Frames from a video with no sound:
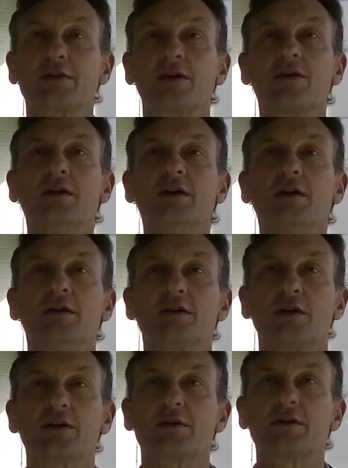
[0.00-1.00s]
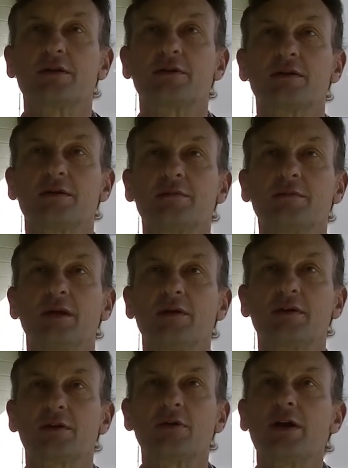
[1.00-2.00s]
So so it's a, it's a, you know,
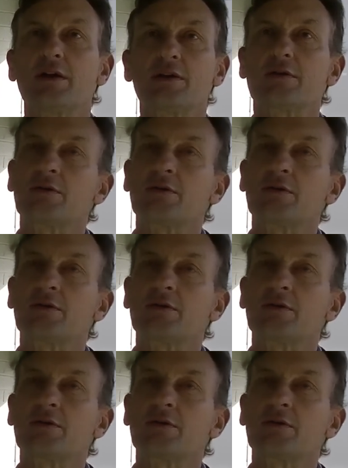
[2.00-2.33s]
it's a great,